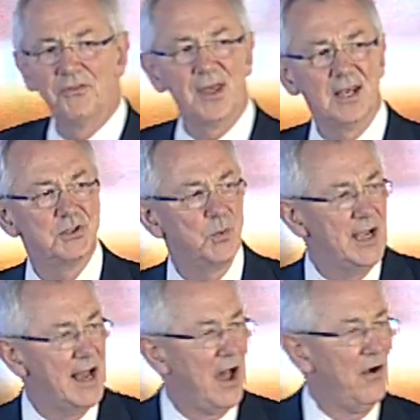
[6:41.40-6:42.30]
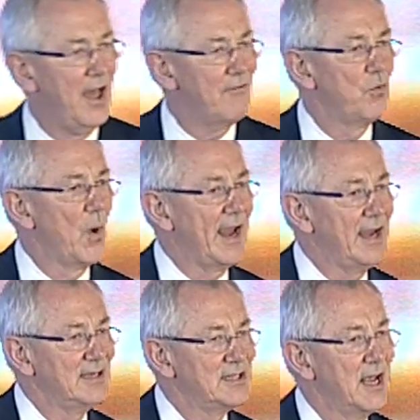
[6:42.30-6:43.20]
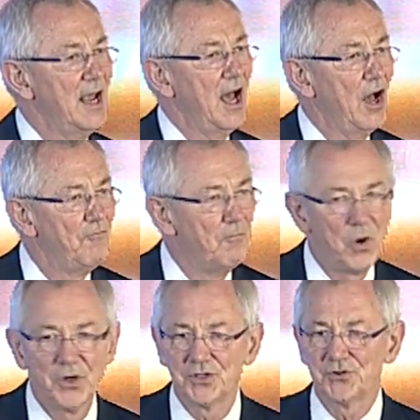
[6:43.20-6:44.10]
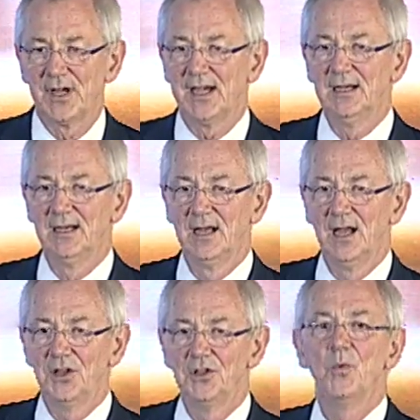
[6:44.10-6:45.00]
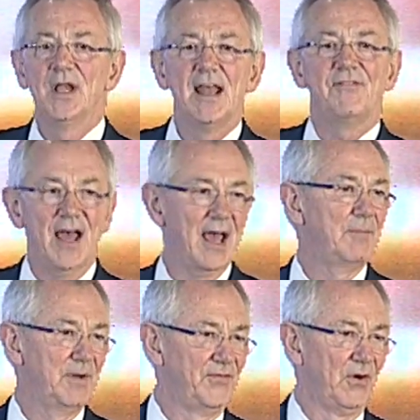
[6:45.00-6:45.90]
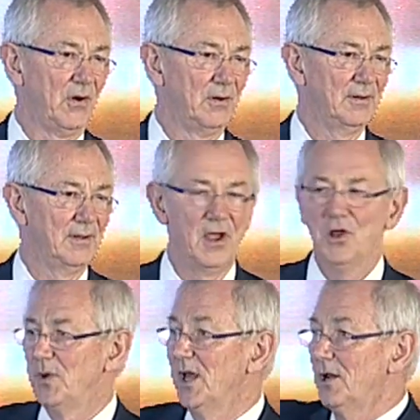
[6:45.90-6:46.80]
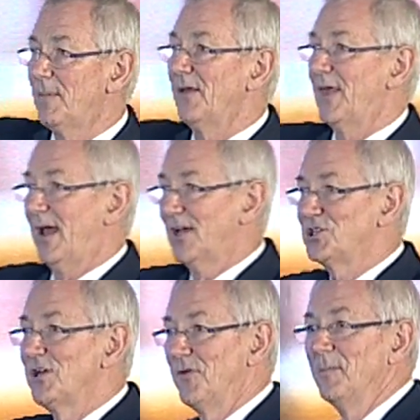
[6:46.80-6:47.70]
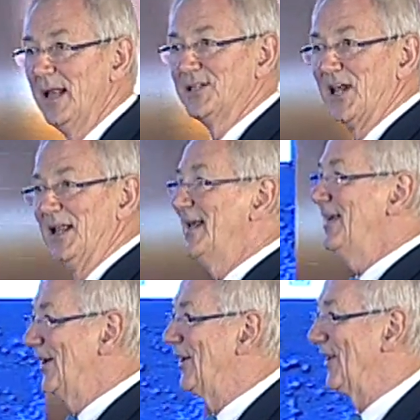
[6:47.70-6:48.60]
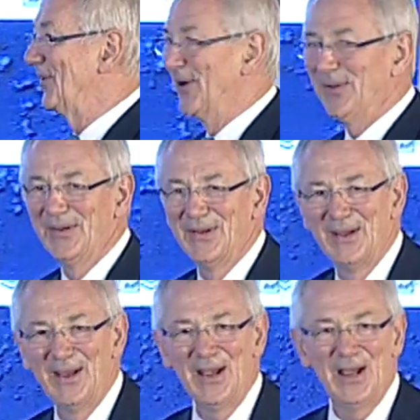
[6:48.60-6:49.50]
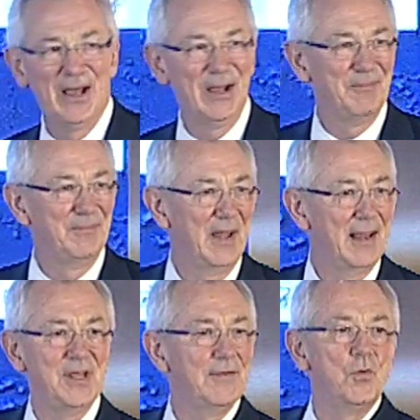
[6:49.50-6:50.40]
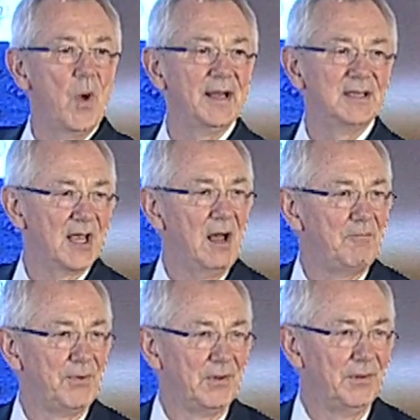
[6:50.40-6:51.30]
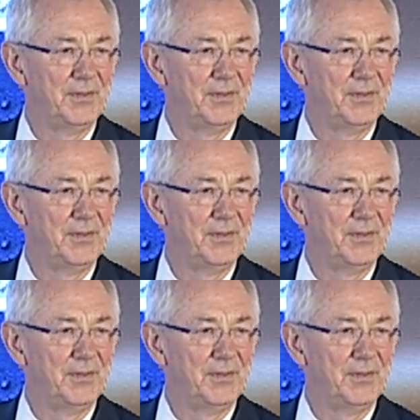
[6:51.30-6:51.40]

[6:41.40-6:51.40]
thing is we now have ways of monitoring that we never had before. We heard about that actually from Melissa Lin earlier on. Let me give you one example